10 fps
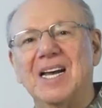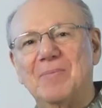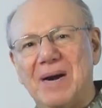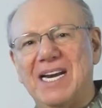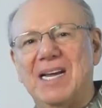
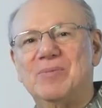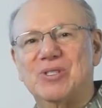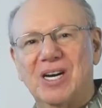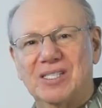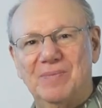My name is
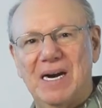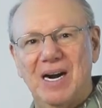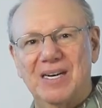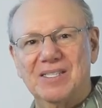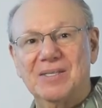Dr.
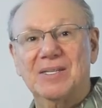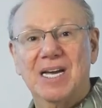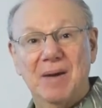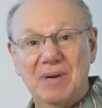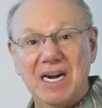Baritz.
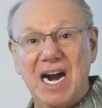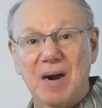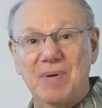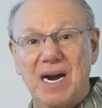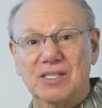I'm a
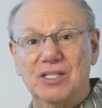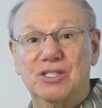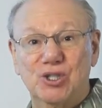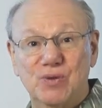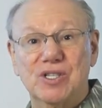chiropractor,
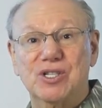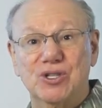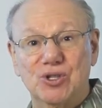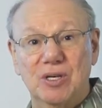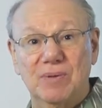
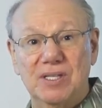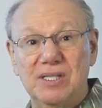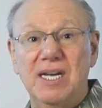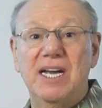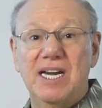nutritionist,
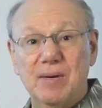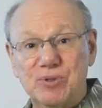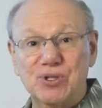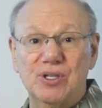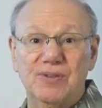herbalist, and I'm
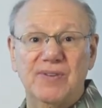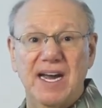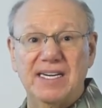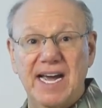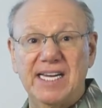
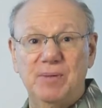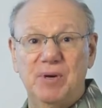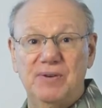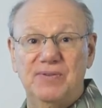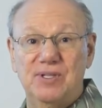certified in
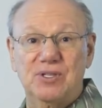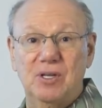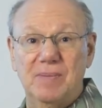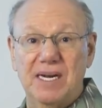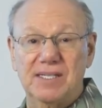acupoint
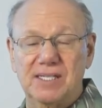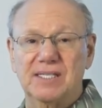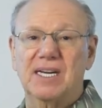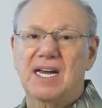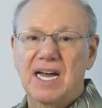physical
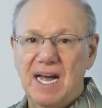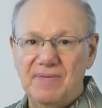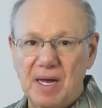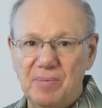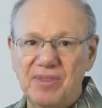medicine.
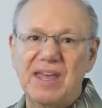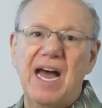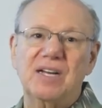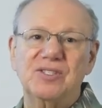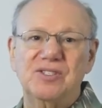I've helped
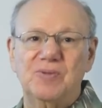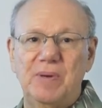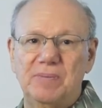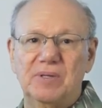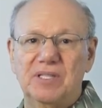thousands of
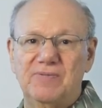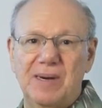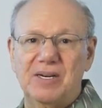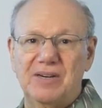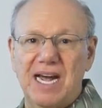people live
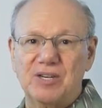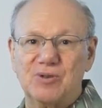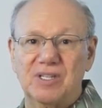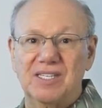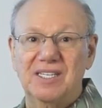better
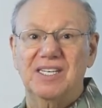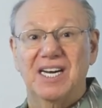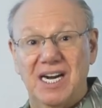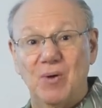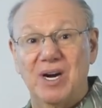naturally,
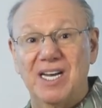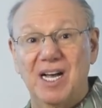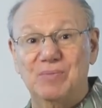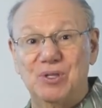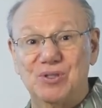and I want to
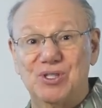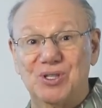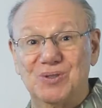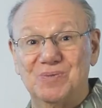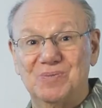help you too.